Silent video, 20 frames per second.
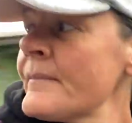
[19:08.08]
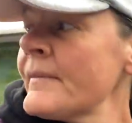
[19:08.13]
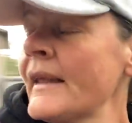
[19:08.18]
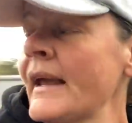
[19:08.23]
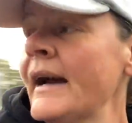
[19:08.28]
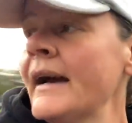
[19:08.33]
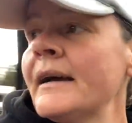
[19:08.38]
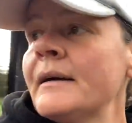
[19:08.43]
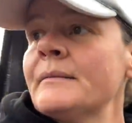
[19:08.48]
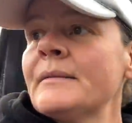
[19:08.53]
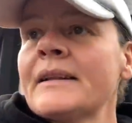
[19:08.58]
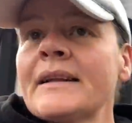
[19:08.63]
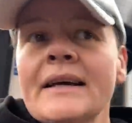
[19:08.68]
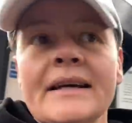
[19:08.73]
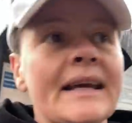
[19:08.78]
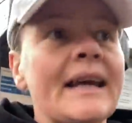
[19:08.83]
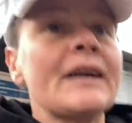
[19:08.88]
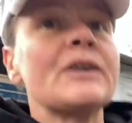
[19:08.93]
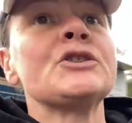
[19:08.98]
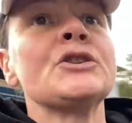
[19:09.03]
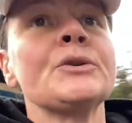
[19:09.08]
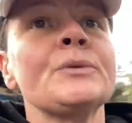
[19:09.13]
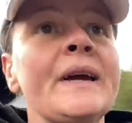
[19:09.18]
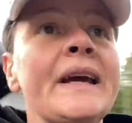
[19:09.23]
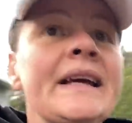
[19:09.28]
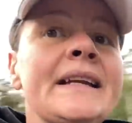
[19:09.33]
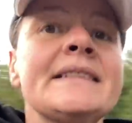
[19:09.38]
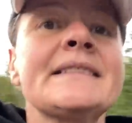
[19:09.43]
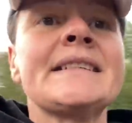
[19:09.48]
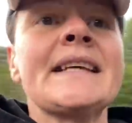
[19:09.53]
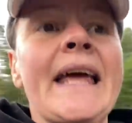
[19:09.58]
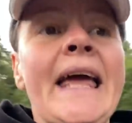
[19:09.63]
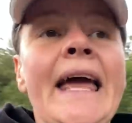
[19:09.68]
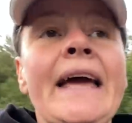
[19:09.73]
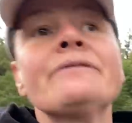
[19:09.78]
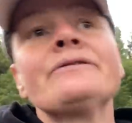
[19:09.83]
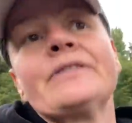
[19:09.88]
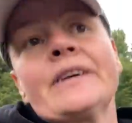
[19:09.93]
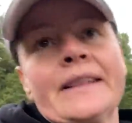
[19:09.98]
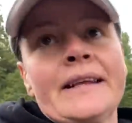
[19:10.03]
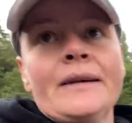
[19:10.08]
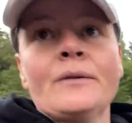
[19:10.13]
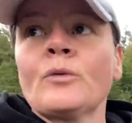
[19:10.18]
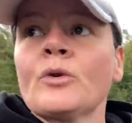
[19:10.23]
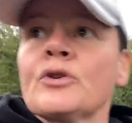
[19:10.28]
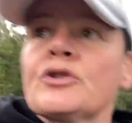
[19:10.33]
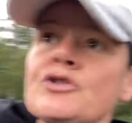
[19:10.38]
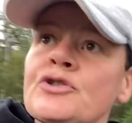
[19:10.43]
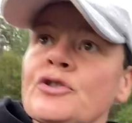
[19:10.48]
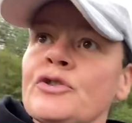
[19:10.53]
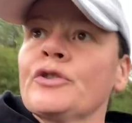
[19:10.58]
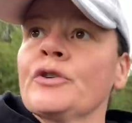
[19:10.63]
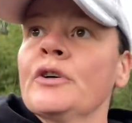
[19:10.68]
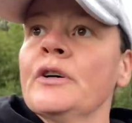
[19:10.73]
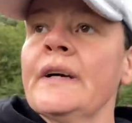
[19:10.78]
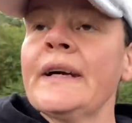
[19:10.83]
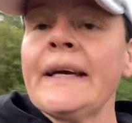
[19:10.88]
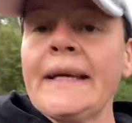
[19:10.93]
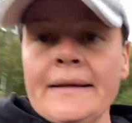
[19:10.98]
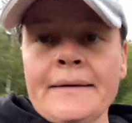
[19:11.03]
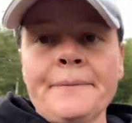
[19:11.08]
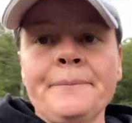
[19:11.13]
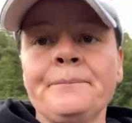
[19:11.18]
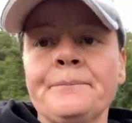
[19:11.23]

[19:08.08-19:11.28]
and that gets you into everything once you're in.